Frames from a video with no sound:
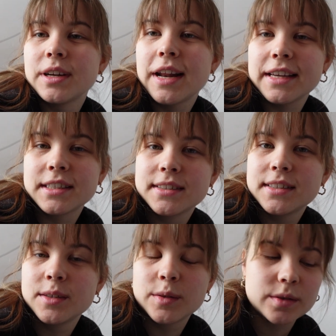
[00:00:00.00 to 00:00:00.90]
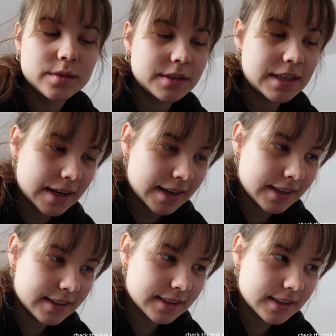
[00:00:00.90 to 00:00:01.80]
the next
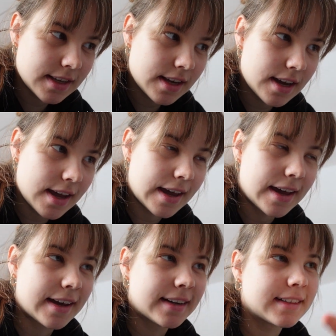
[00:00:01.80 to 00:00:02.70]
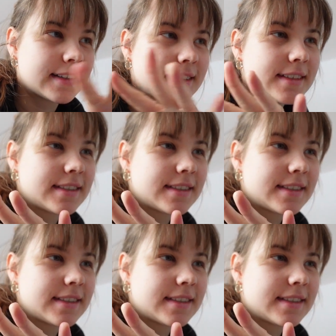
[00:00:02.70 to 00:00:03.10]
days and